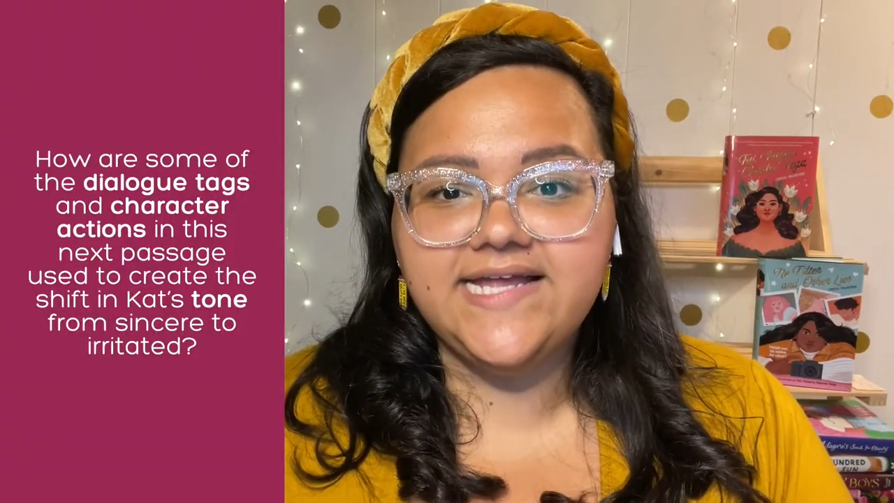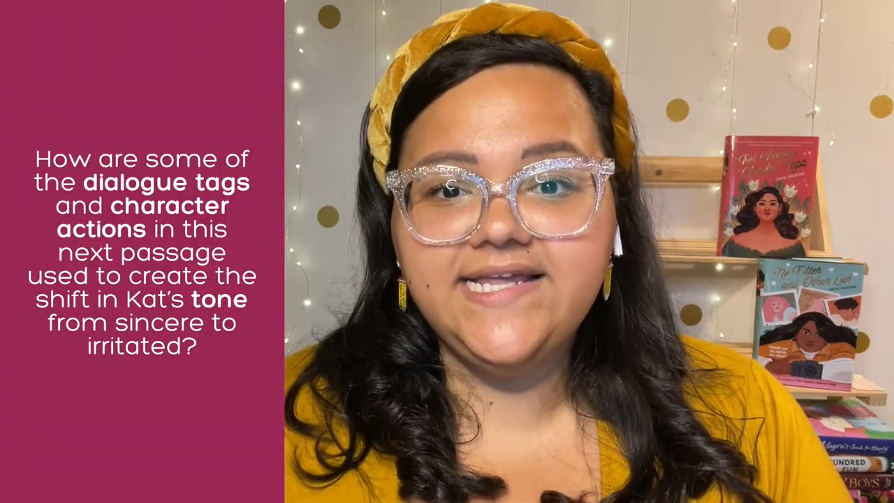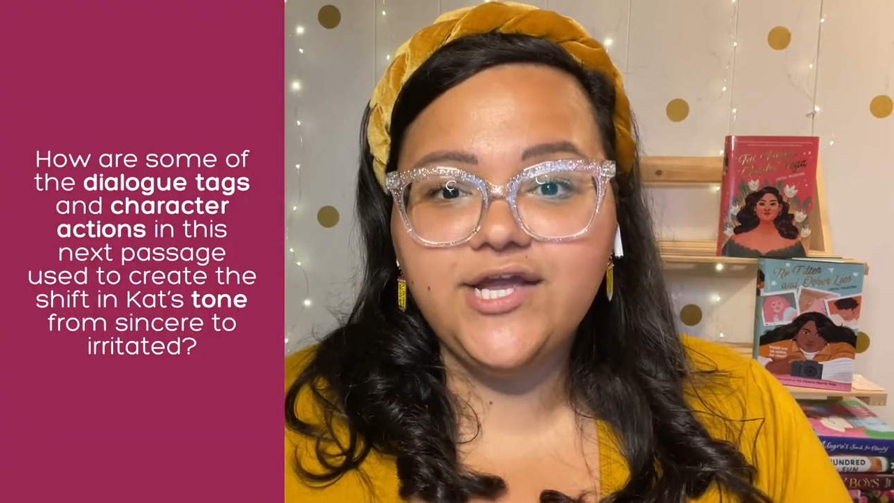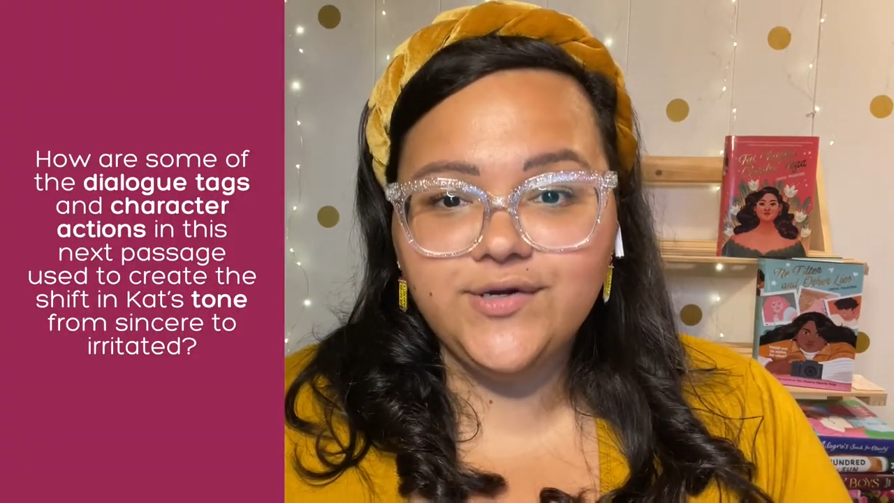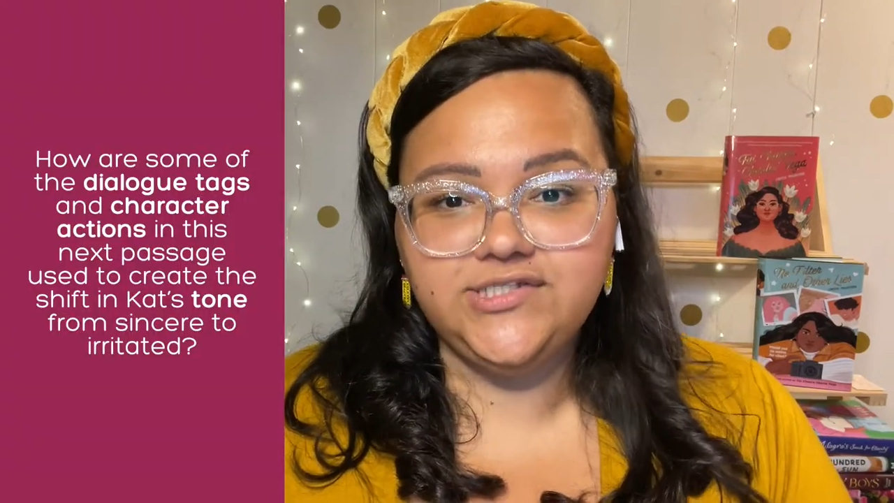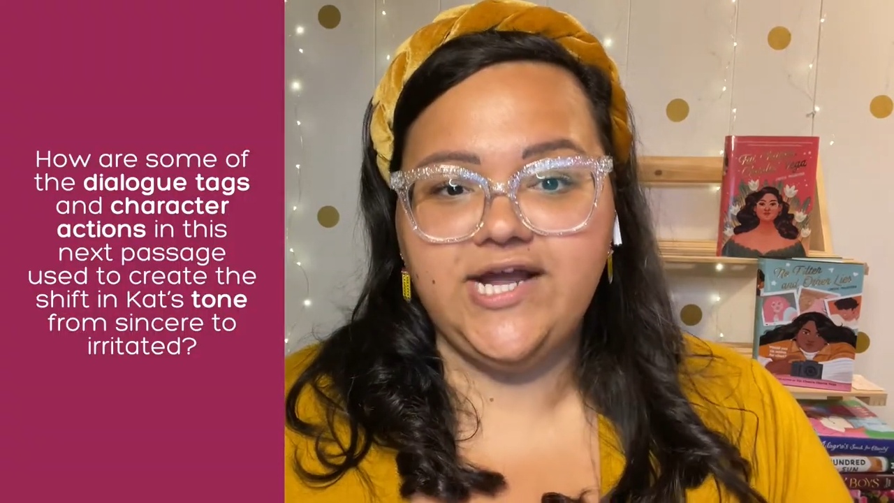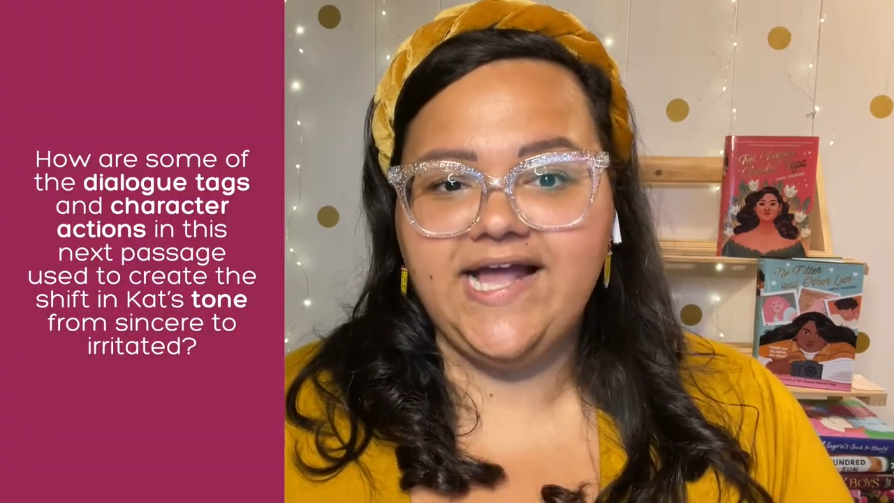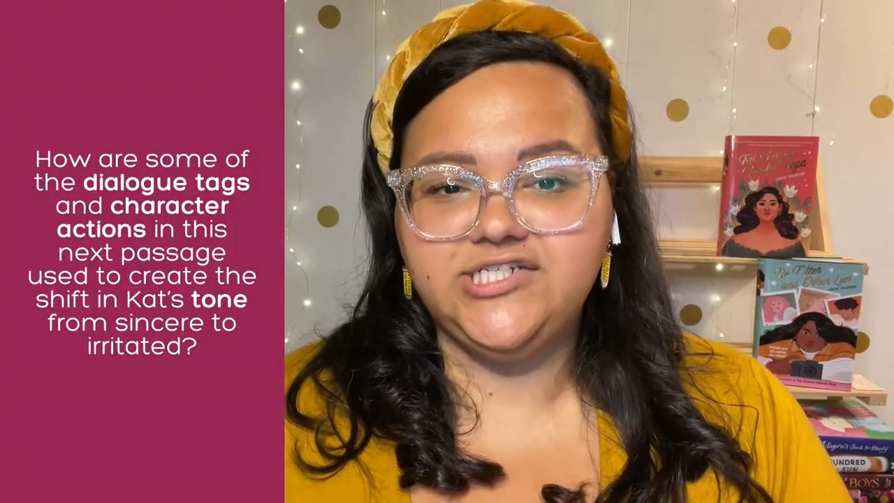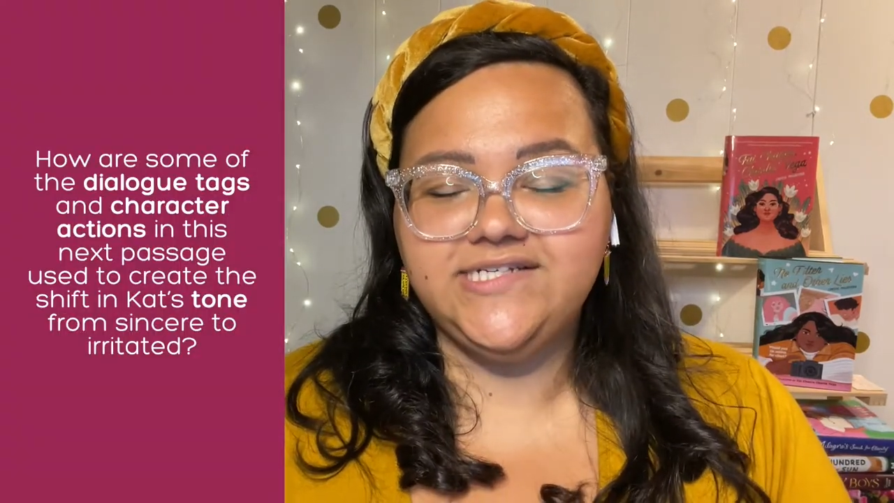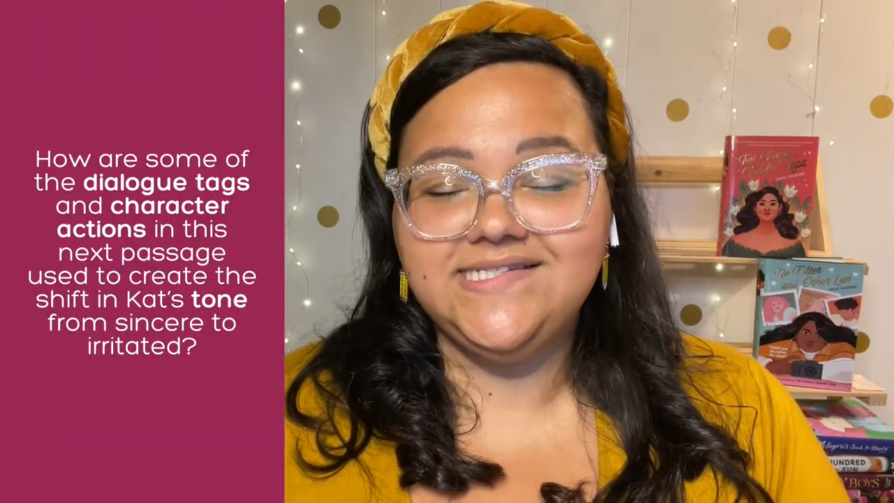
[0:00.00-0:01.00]
and character
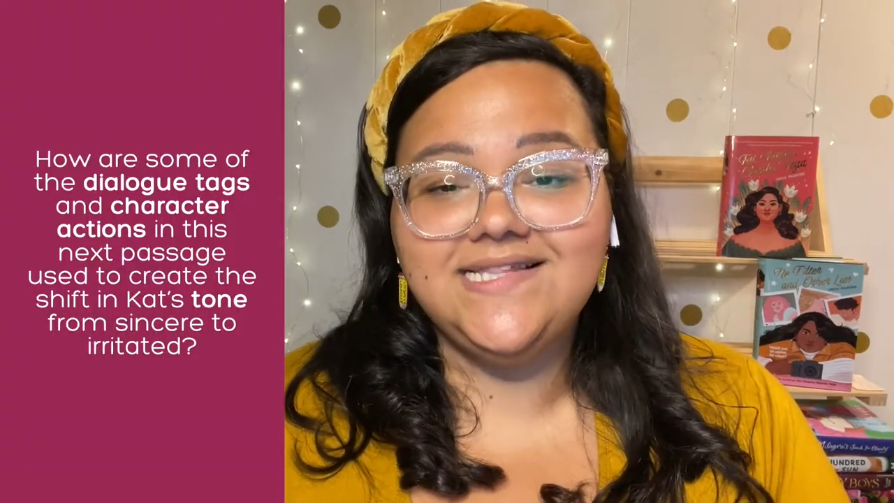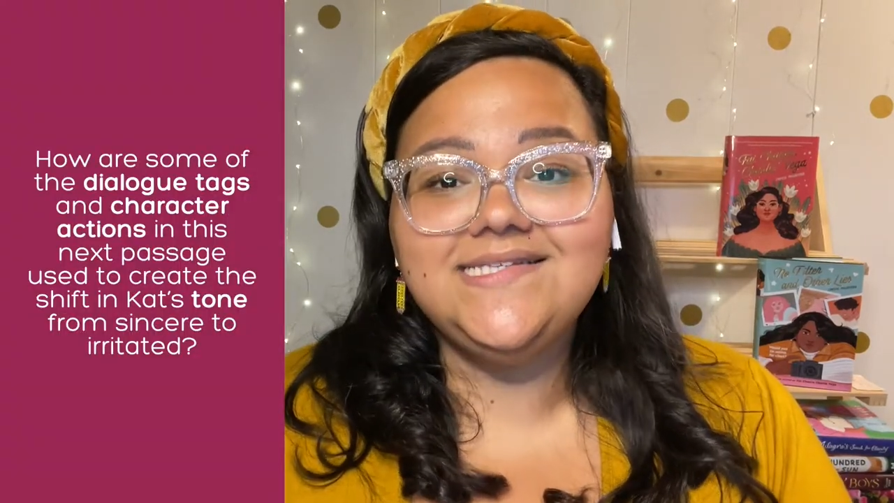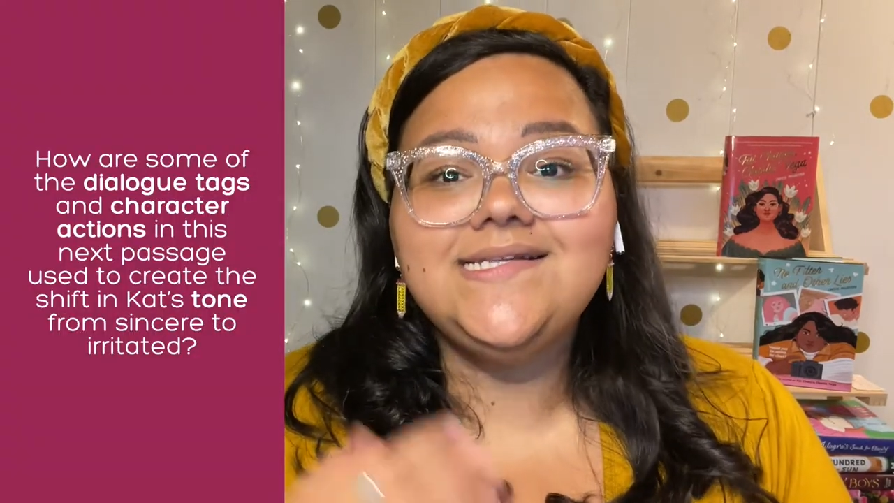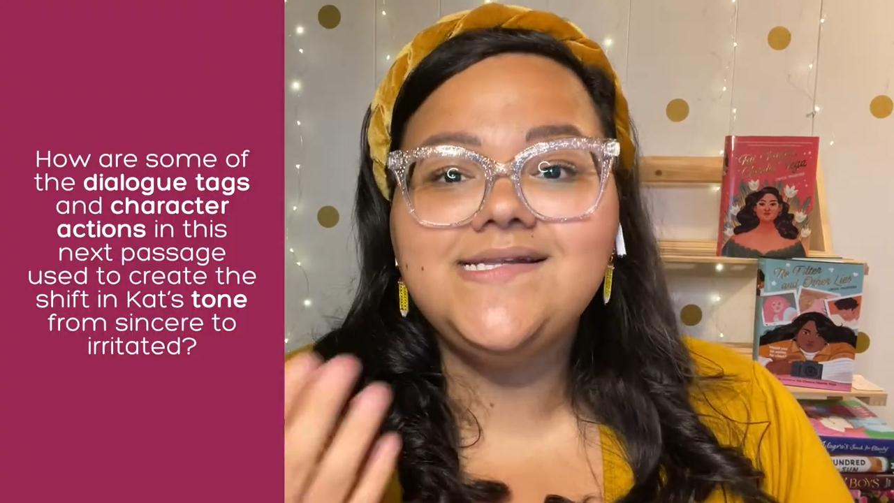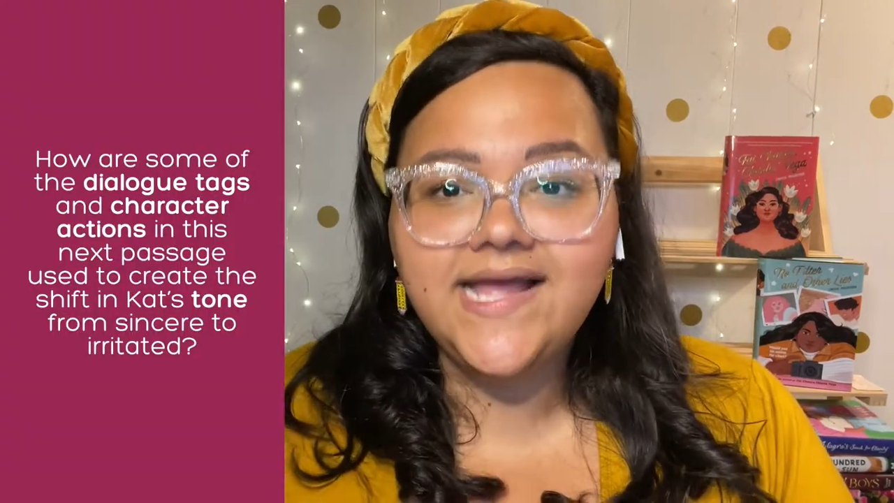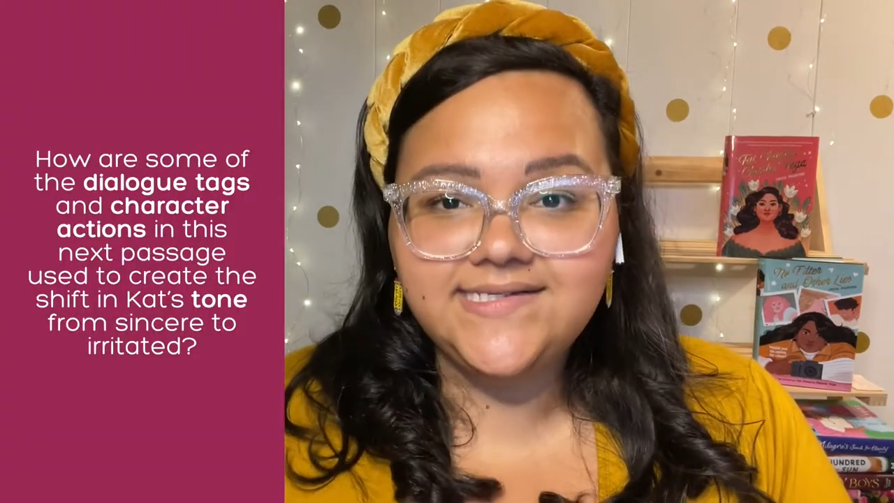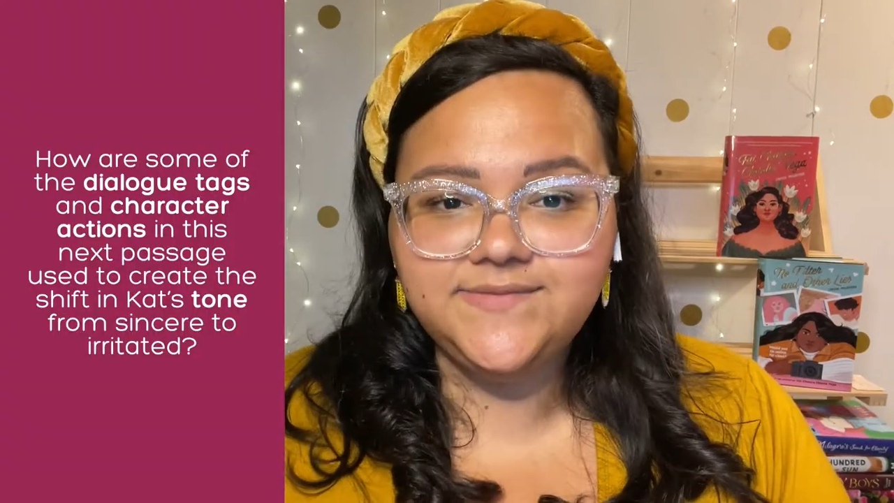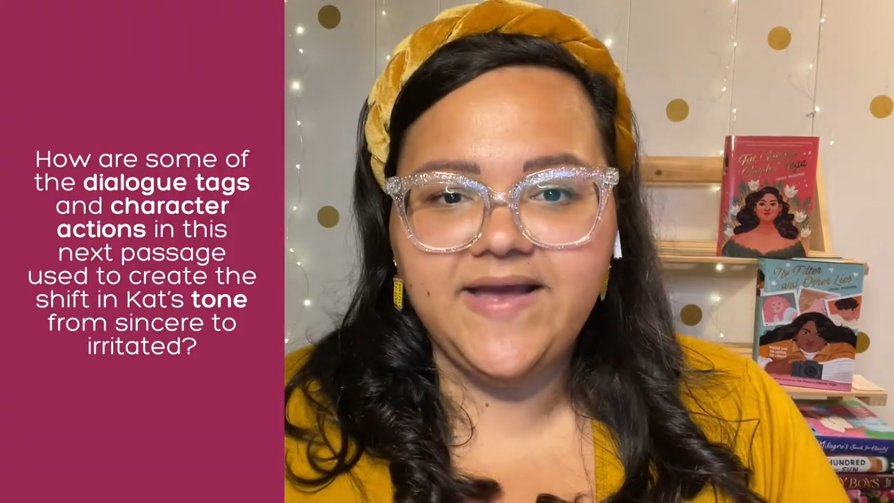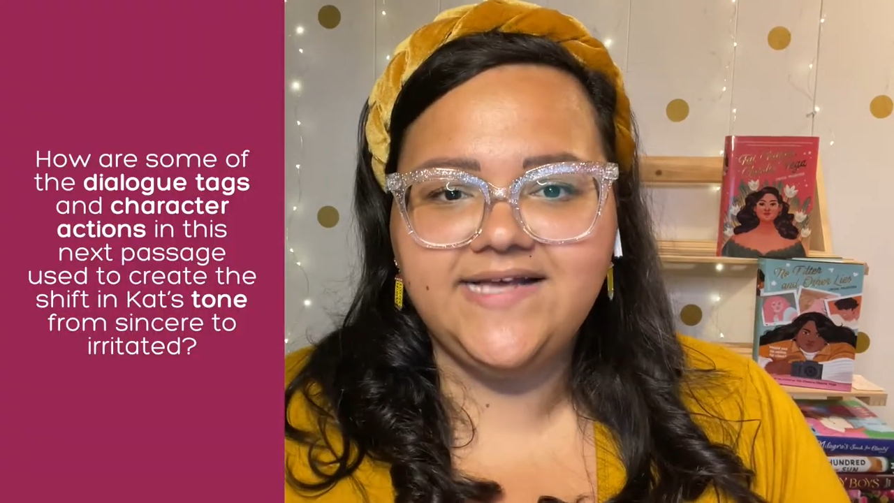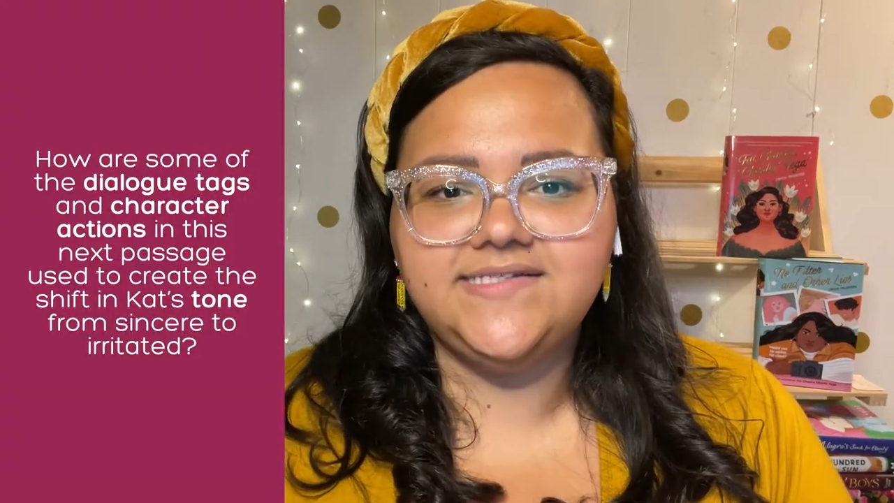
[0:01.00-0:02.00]
actions in this next
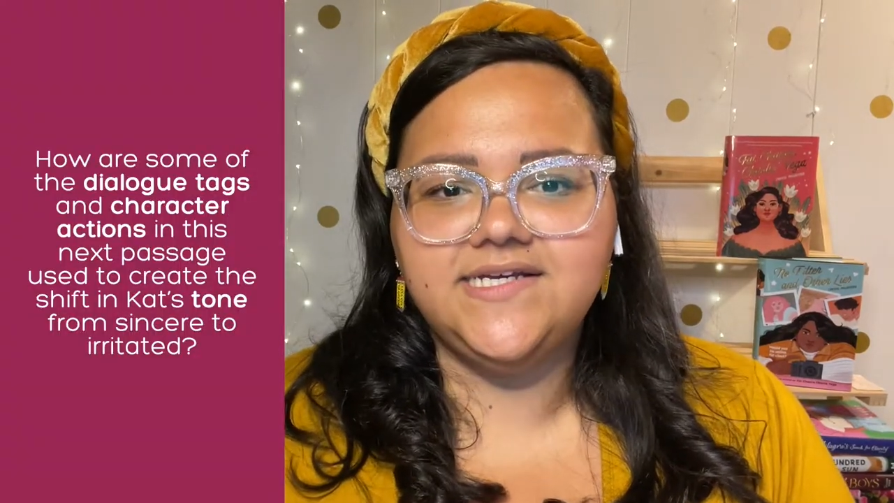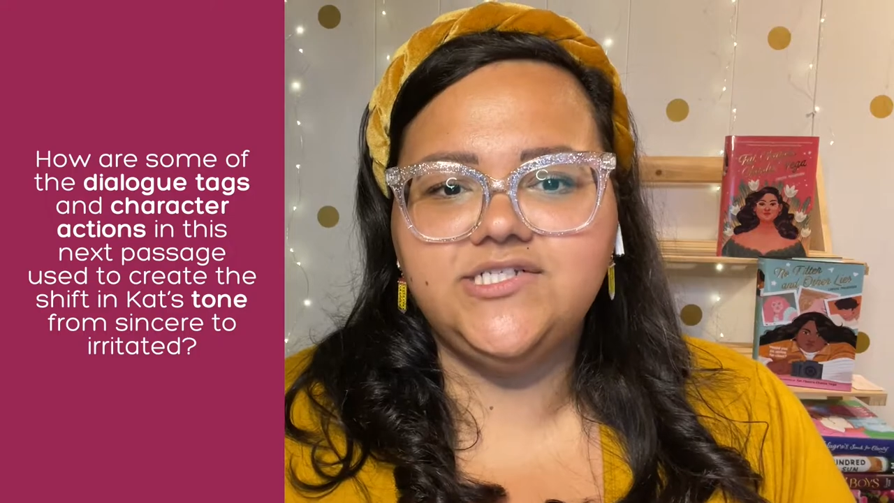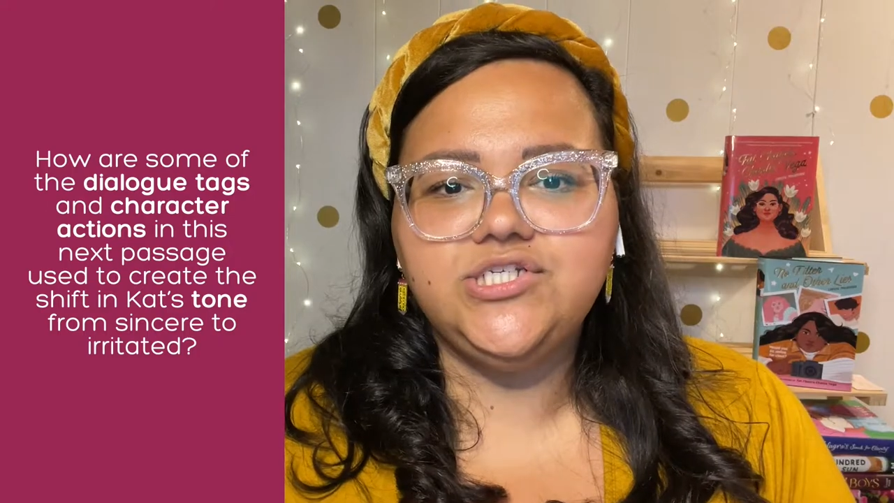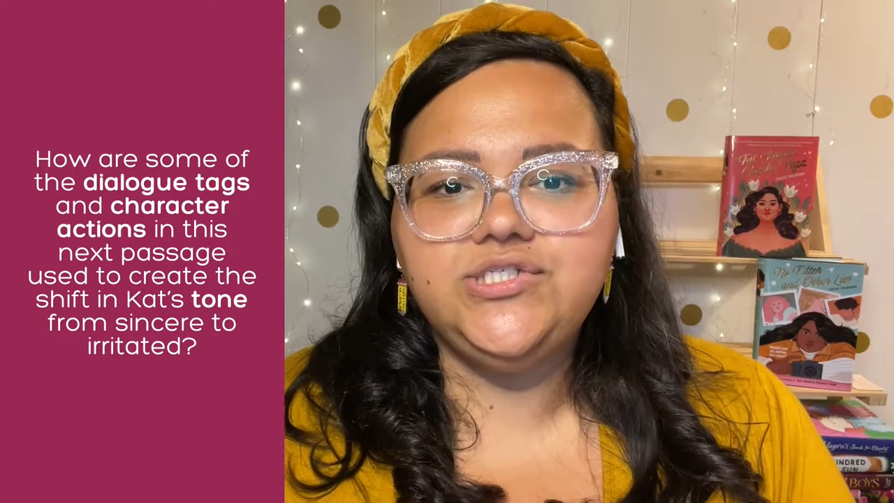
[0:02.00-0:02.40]
passage